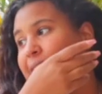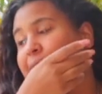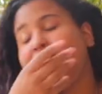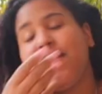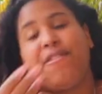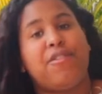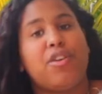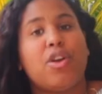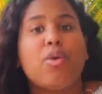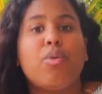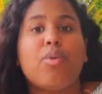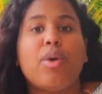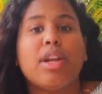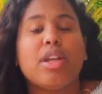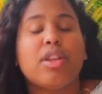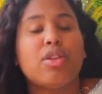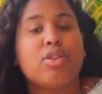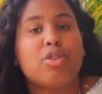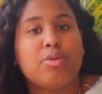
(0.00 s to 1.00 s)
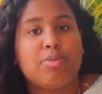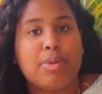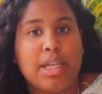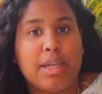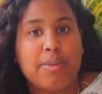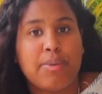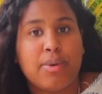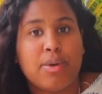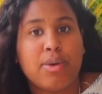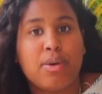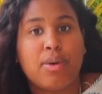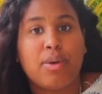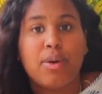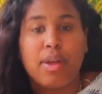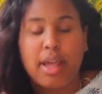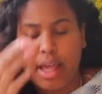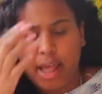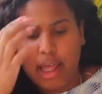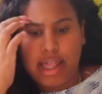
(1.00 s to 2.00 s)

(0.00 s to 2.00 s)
if you're one of those people